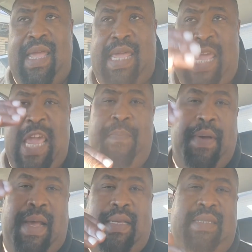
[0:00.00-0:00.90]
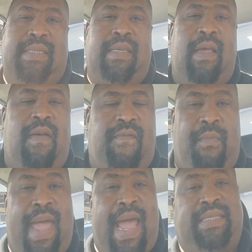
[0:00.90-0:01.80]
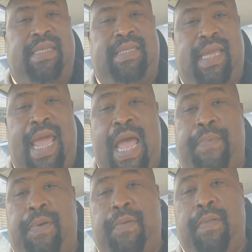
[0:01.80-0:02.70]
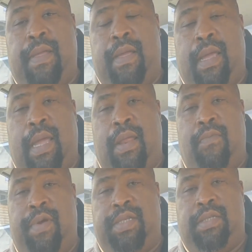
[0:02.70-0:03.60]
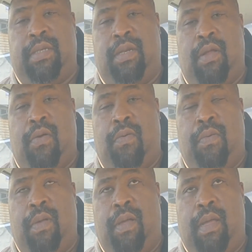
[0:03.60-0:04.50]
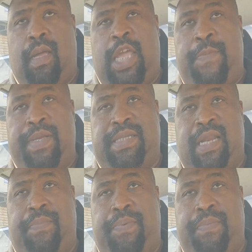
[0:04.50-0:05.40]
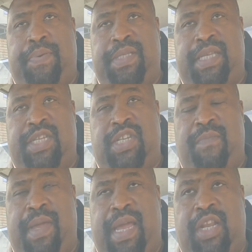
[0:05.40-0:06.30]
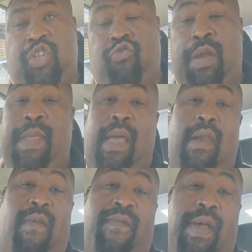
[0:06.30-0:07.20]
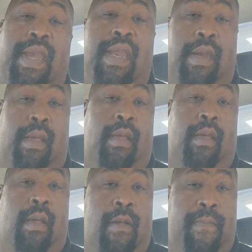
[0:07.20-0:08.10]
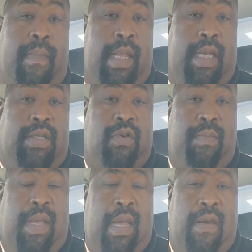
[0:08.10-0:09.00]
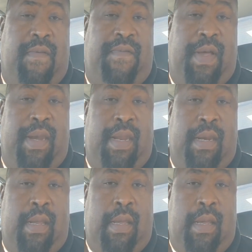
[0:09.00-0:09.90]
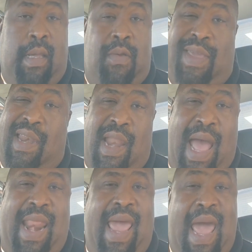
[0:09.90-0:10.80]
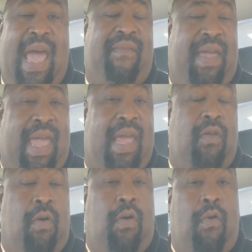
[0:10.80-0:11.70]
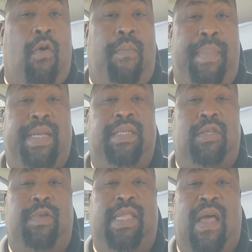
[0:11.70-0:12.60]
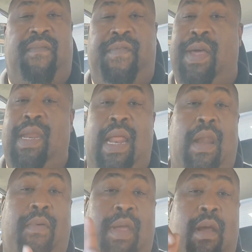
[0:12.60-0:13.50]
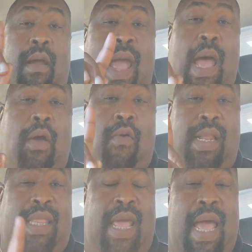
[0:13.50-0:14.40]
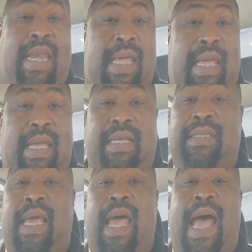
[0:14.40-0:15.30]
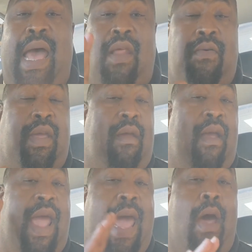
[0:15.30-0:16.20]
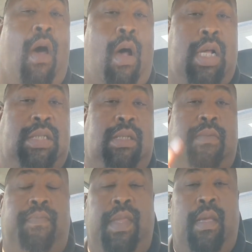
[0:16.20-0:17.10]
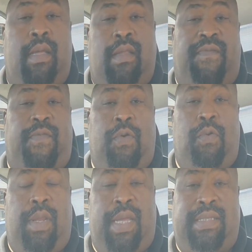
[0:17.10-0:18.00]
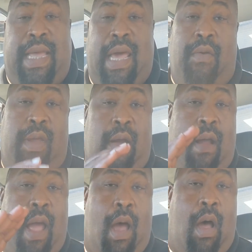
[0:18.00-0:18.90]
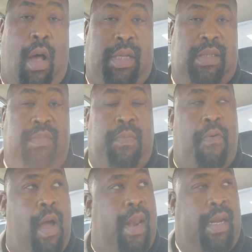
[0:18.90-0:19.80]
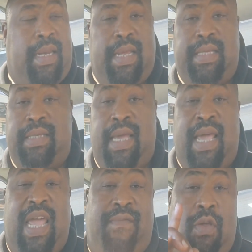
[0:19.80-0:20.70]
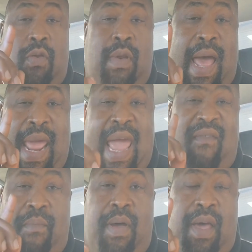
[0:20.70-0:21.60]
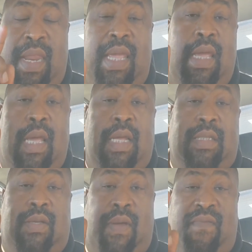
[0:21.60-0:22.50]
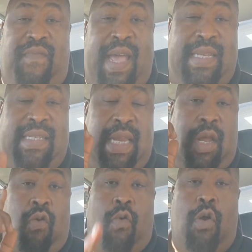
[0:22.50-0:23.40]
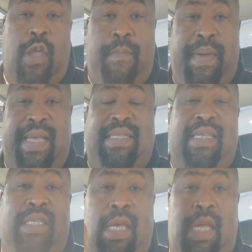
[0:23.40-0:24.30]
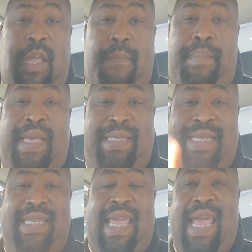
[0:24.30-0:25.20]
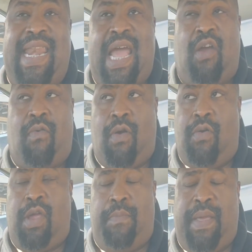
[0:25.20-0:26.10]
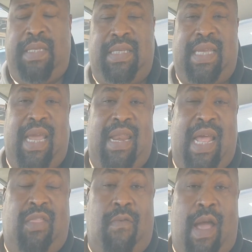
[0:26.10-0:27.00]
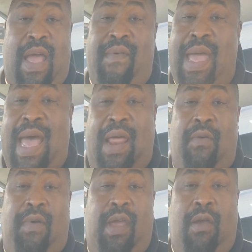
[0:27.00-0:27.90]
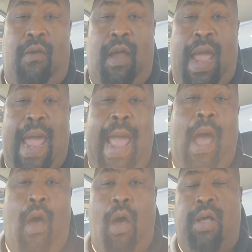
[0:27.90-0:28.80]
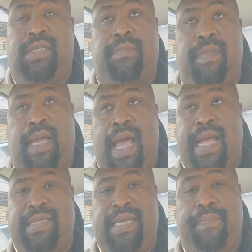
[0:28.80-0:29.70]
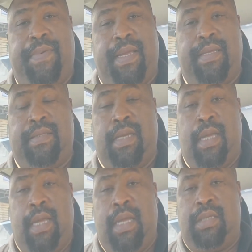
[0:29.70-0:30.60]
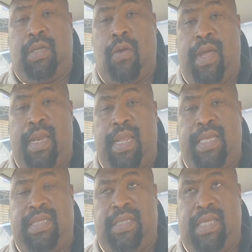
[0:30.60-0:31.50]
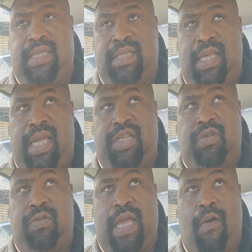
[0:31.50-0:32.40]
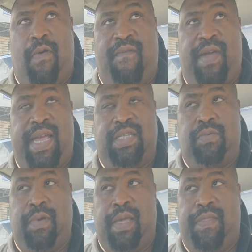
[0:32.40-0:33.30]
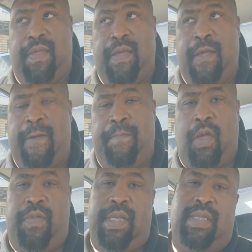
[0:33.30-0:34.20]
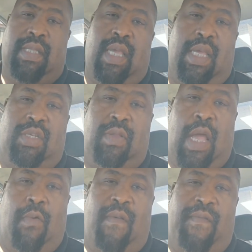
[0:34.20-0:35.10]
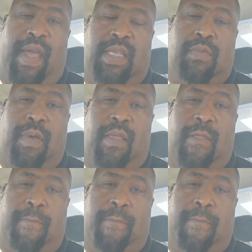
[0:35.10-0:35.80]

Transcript: keep us from access to capital and which, you know, keep us in a position of being extremely underfunded. Extremely underfunded. You cannot have and or grow a business without funding. I don't care how great the idea is. I don't care how awesome the food is. I don't care how awesome the product is. If you do not have money to invest and grow your business, your business cannot grow and your business cannot thrive. I don't care how awesome the concept is. So, and this is this is the issue that we're faced with. You know, this is the issue that we're faced with.